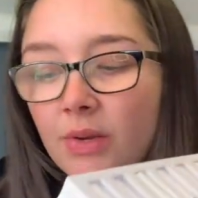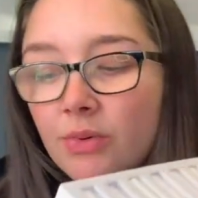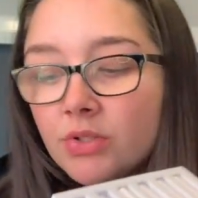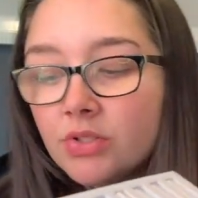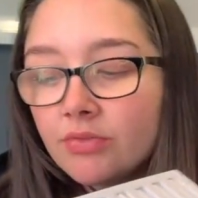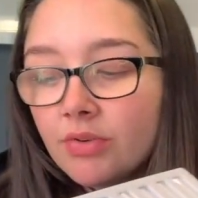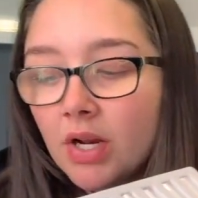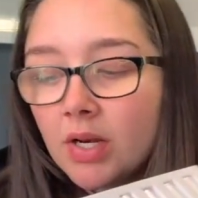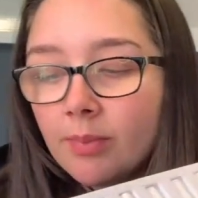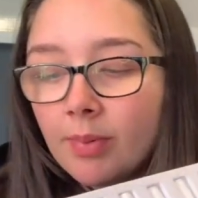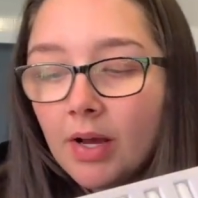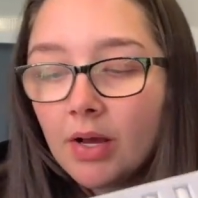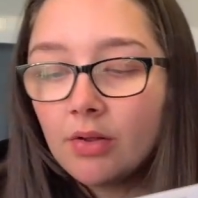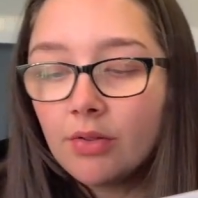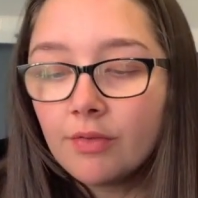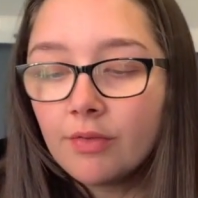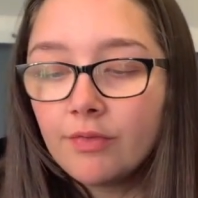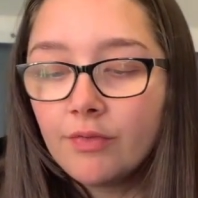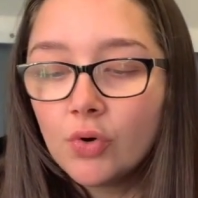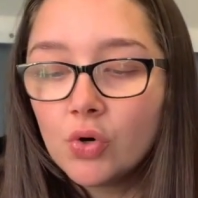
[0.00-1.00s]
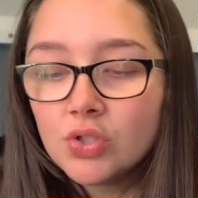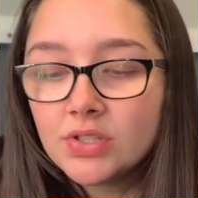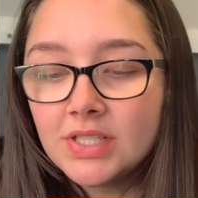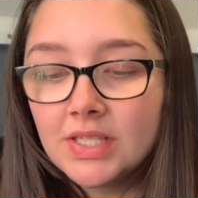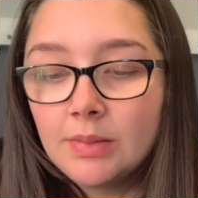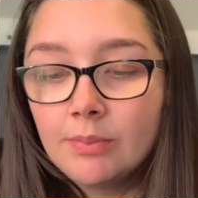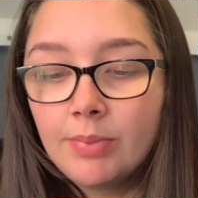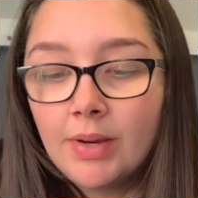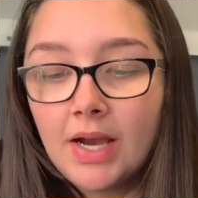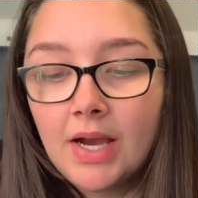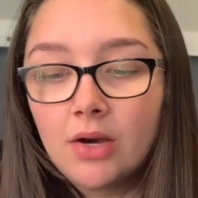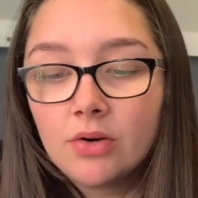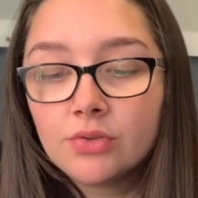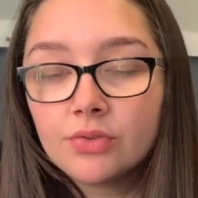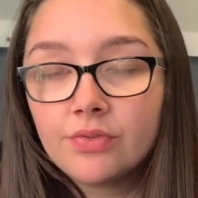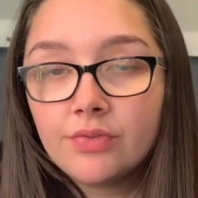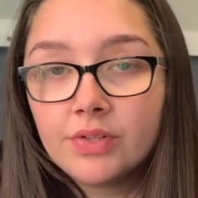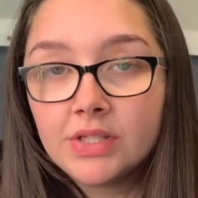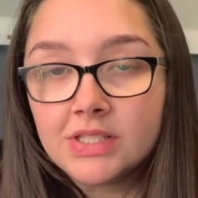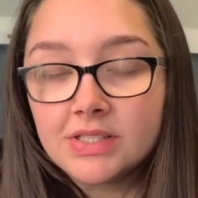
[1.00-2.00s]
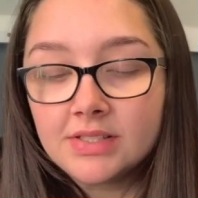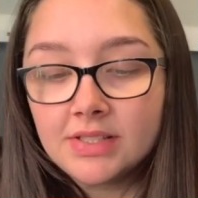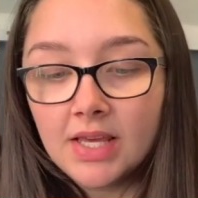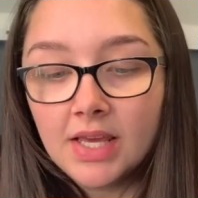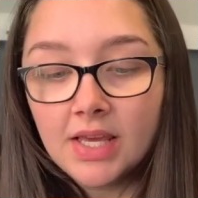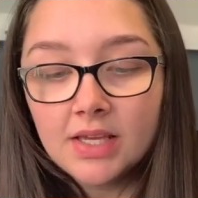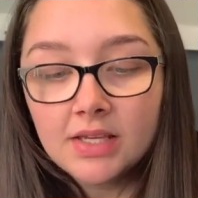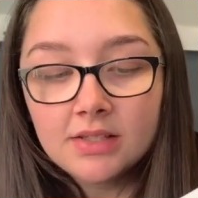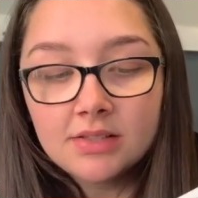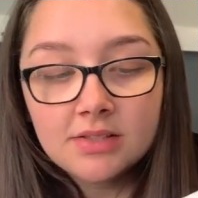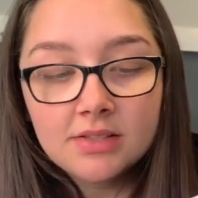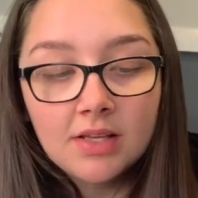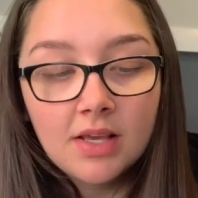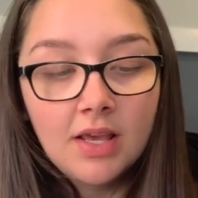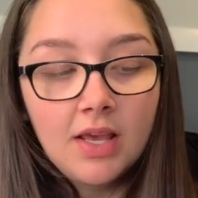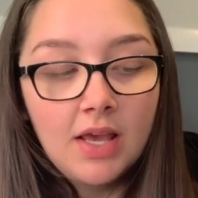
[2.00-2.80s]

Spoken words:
it was around about £14 for the 6.